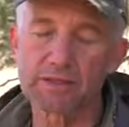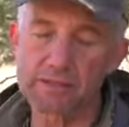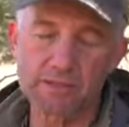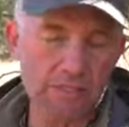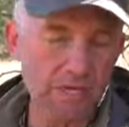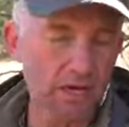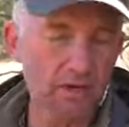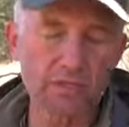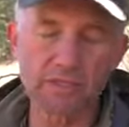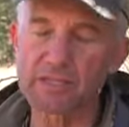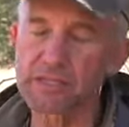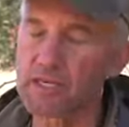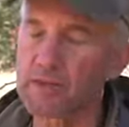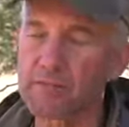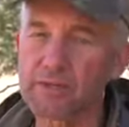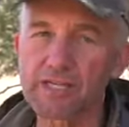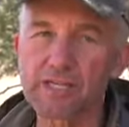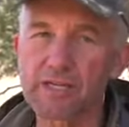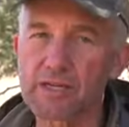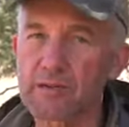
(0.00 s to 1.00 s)
There's always going
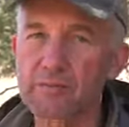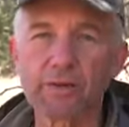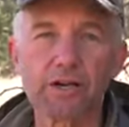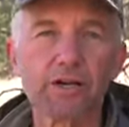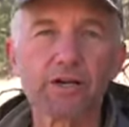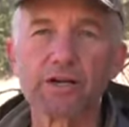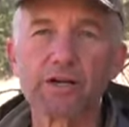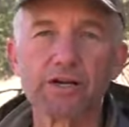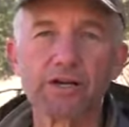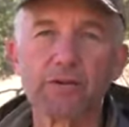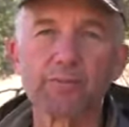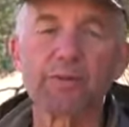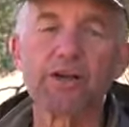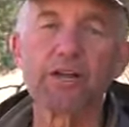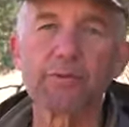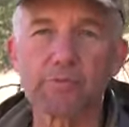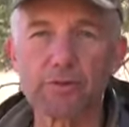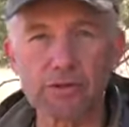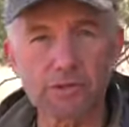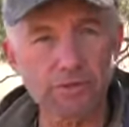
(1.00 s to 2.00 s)
to be some hair on your
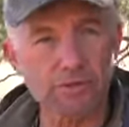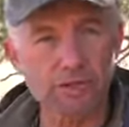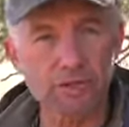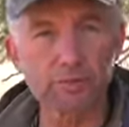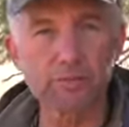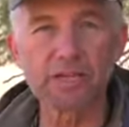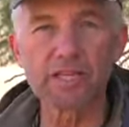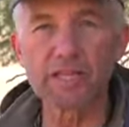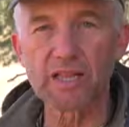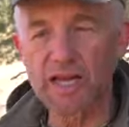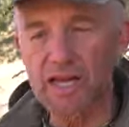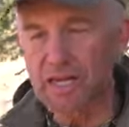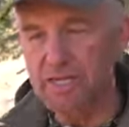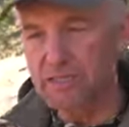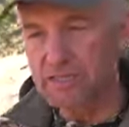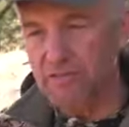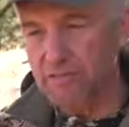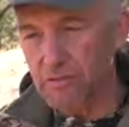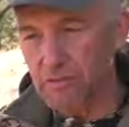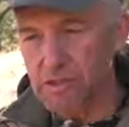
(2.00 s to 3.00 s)
meat, but there's going to be
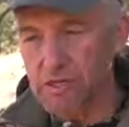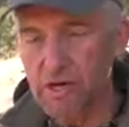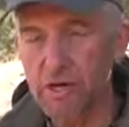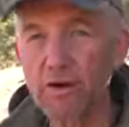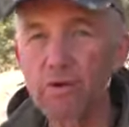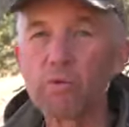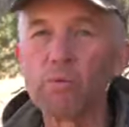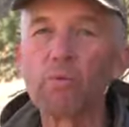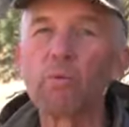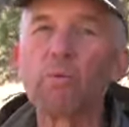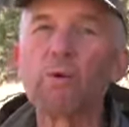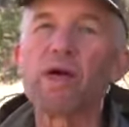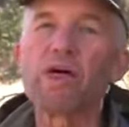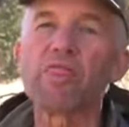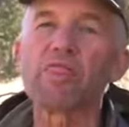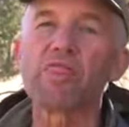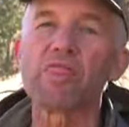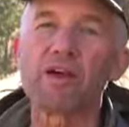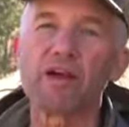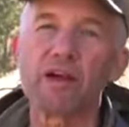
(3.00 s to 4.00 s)
less if you cut
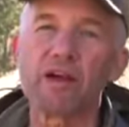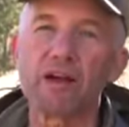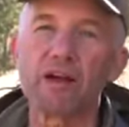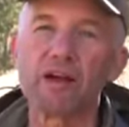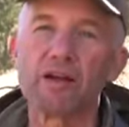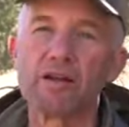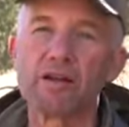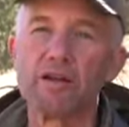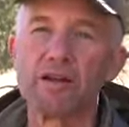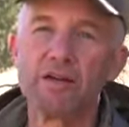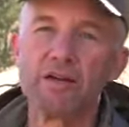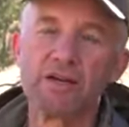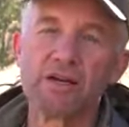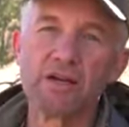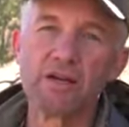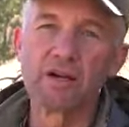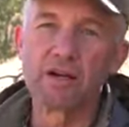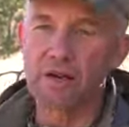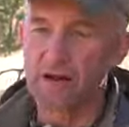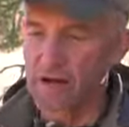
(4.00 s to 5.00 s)
with the hair.
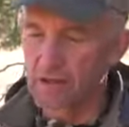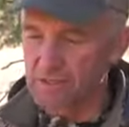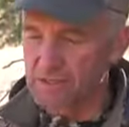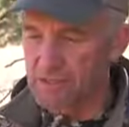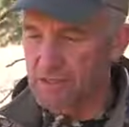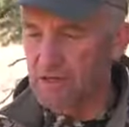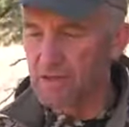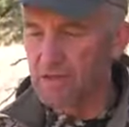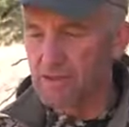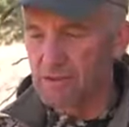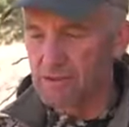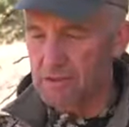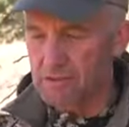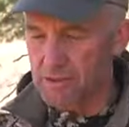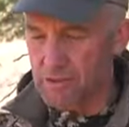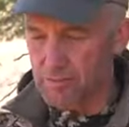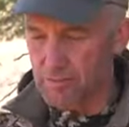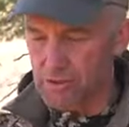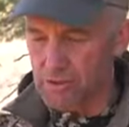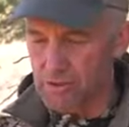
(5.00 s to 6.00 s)
Also,
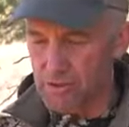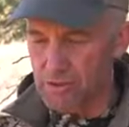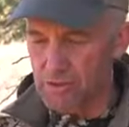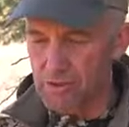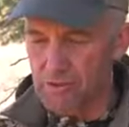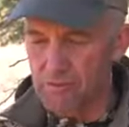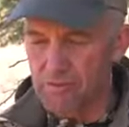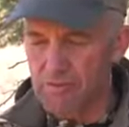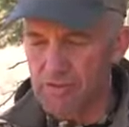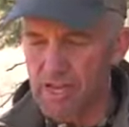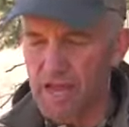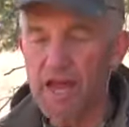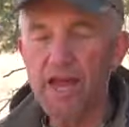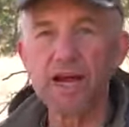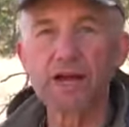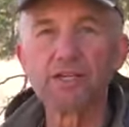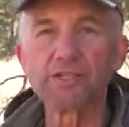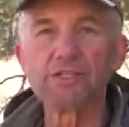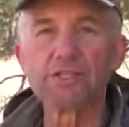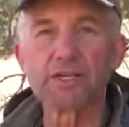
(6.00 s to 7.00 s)
to preserve the
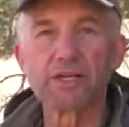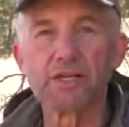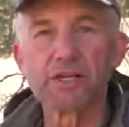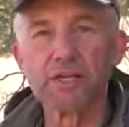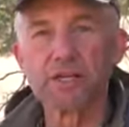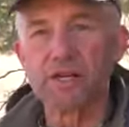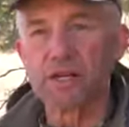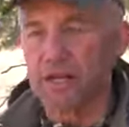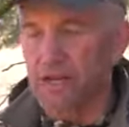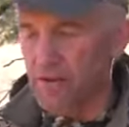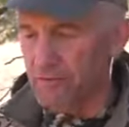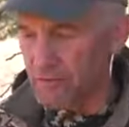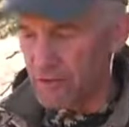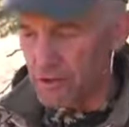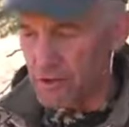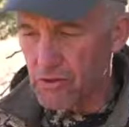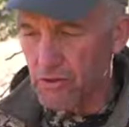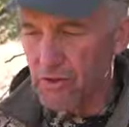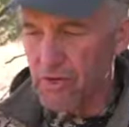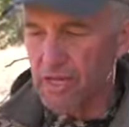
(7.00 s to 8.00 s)
edge, if
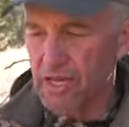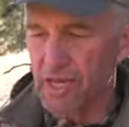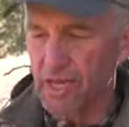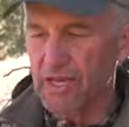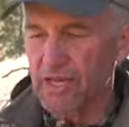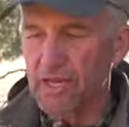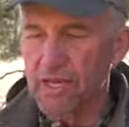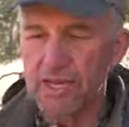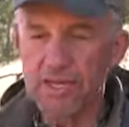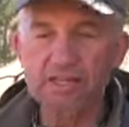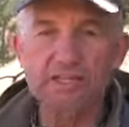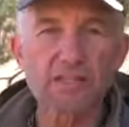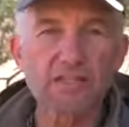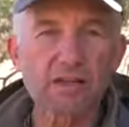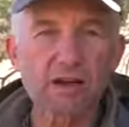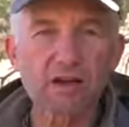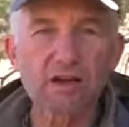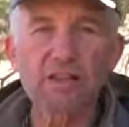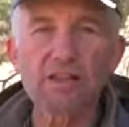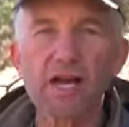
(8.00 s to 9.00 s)
you're going
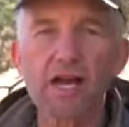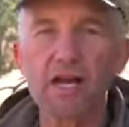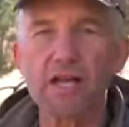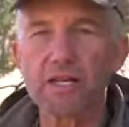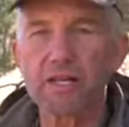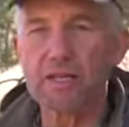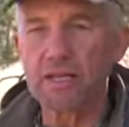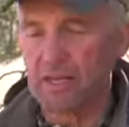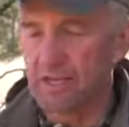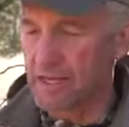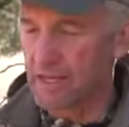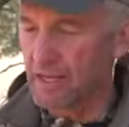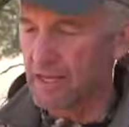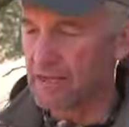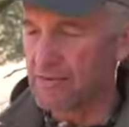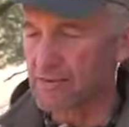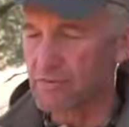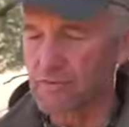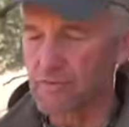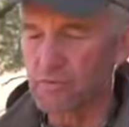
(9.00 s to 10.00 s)
against all that,
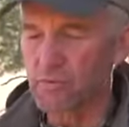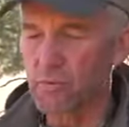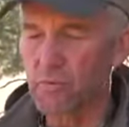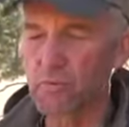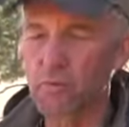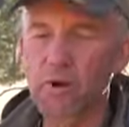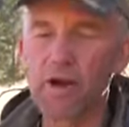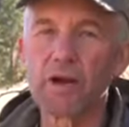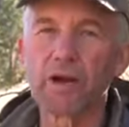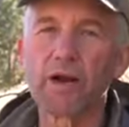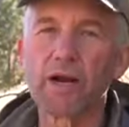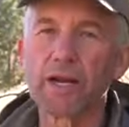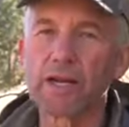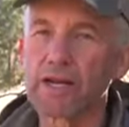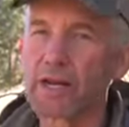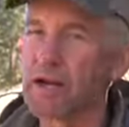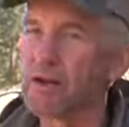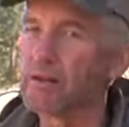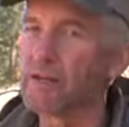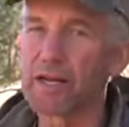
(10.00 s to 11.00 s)
it's just
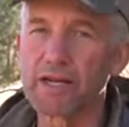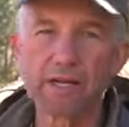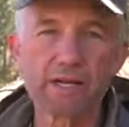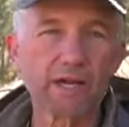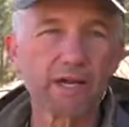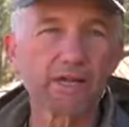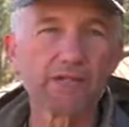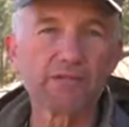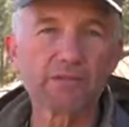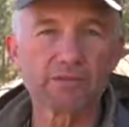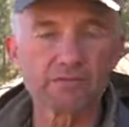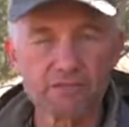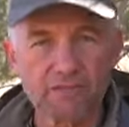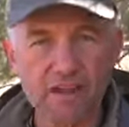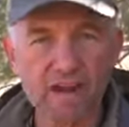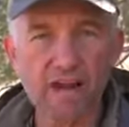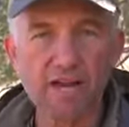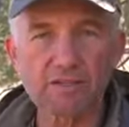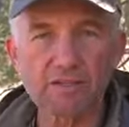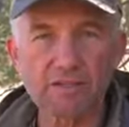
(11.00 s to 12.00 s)
wearing down that edge
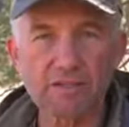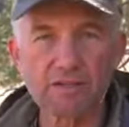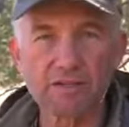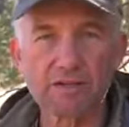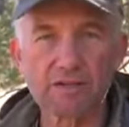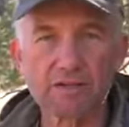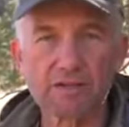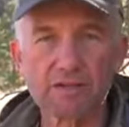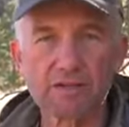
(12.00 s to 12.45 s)
faster.